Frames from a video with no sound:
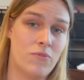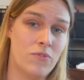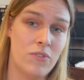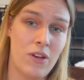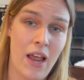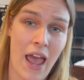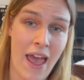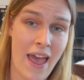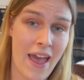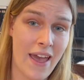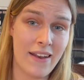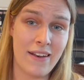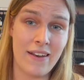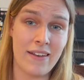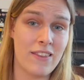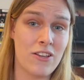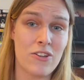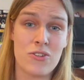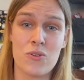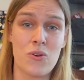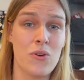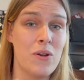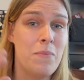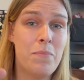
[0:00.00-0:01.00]
And
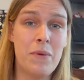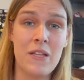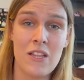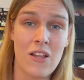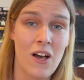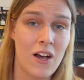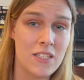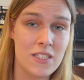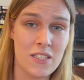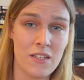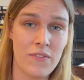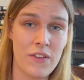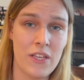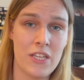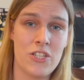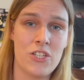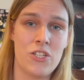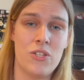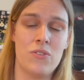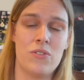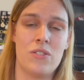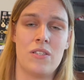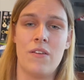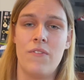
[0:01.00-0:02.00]
there's going to be lots of
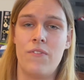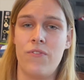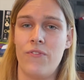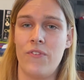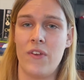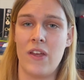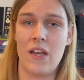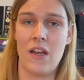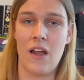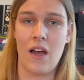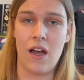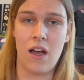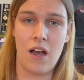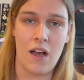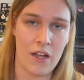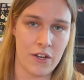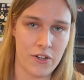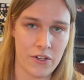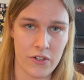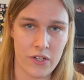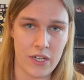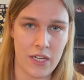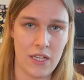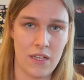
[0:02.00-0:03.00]
issues that fit
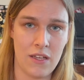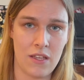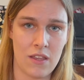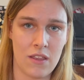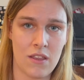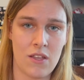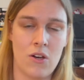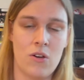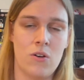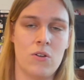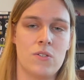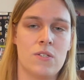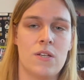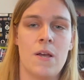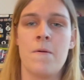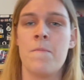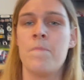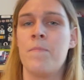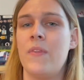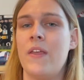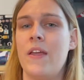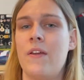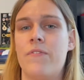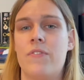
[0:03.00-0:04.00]
underneath those.
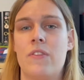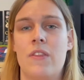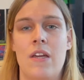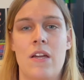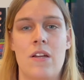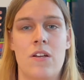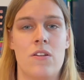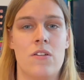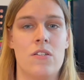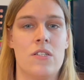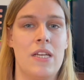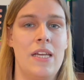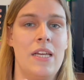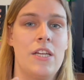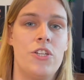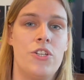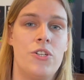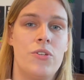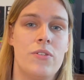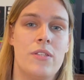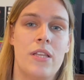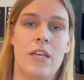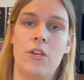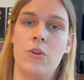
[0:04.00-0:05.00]
If there's
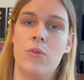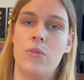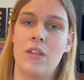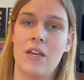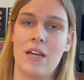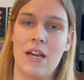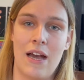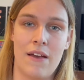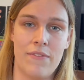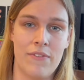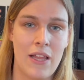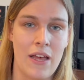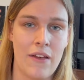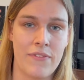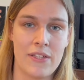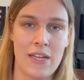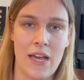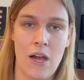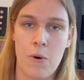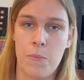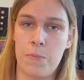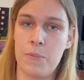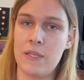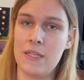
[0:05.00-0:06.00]
issues that you think I've left
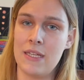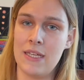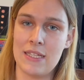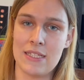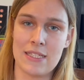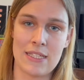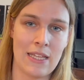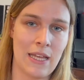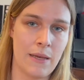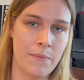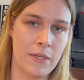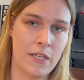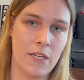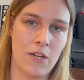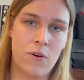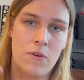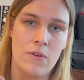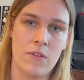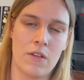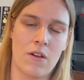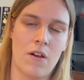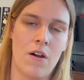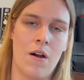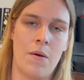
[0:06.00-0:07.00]
out, please let me know
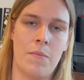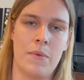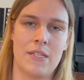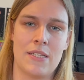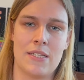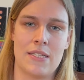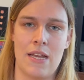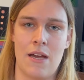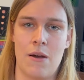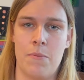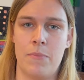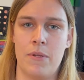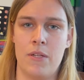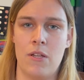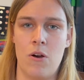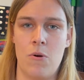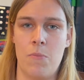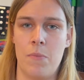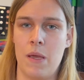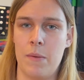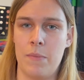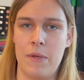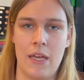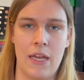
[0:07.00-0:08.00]
in the comments down below.
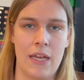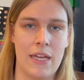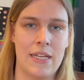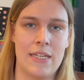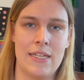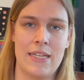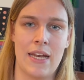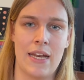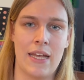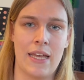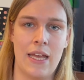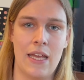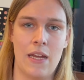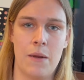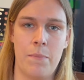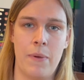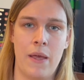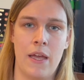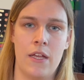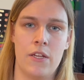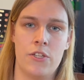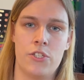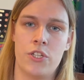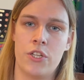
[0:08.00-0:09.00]
Maybe I can dedicate a
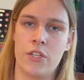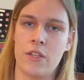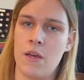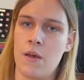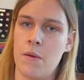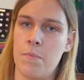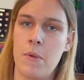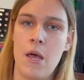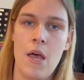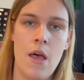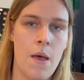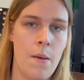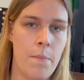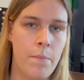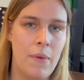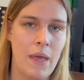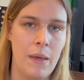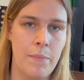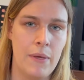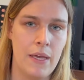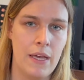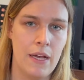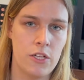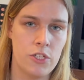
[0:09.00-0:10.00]
page to them.
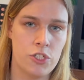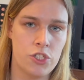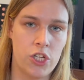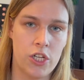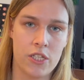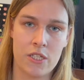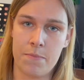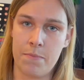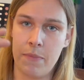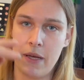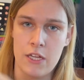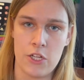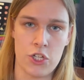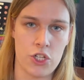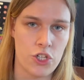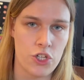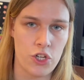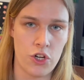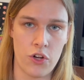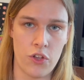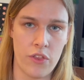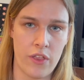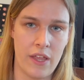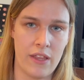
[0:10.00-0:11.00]
Maybe I'll just make
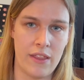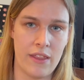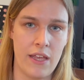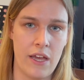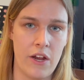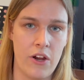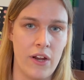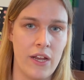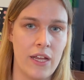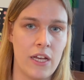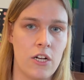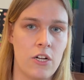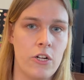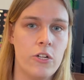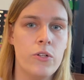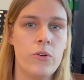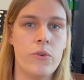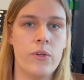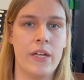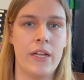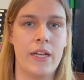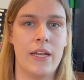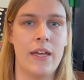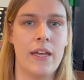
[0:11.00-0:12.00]
sure that they're
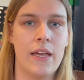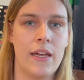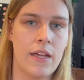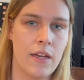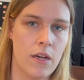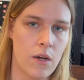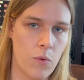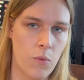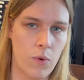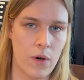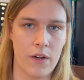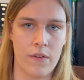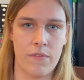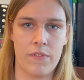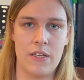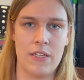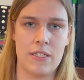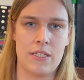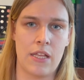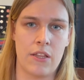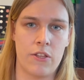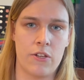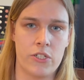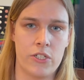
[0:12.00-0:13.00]
included in one of
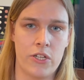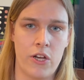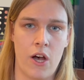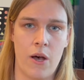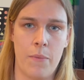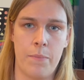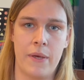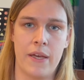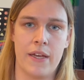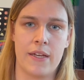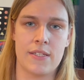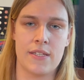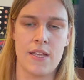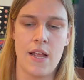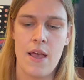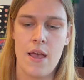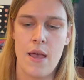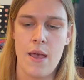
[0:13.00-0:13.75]
these other topics.